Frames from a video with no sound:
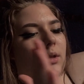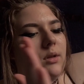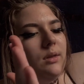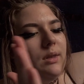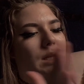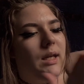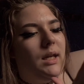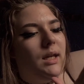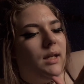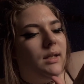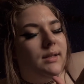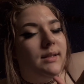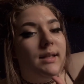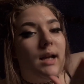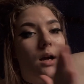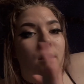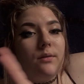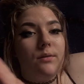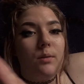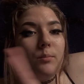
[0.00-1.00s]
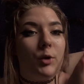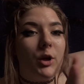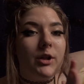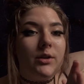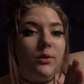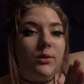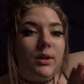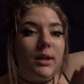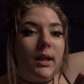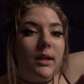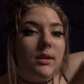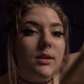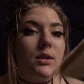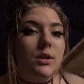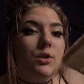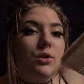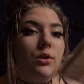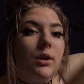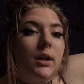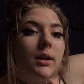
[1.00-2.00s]
the sound of the bristles against the
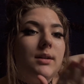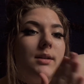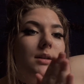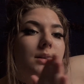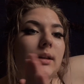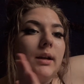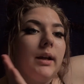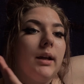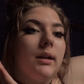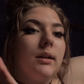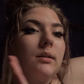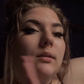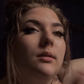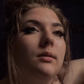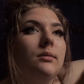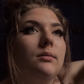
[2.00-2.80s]
strings is like